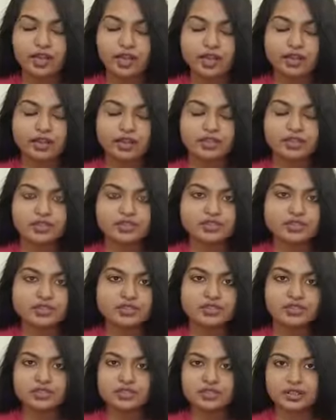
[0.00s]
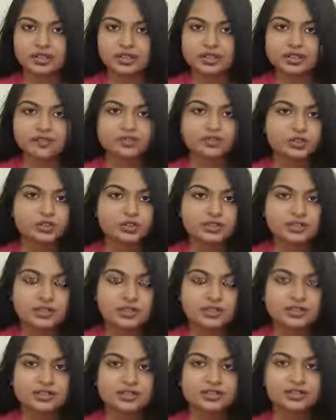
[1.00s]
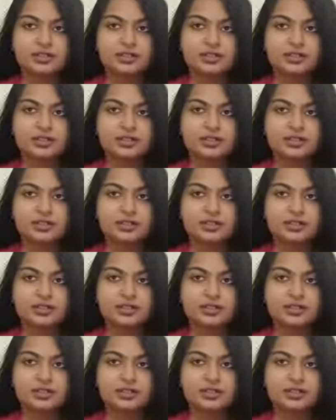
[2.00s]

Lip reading: and just give your test.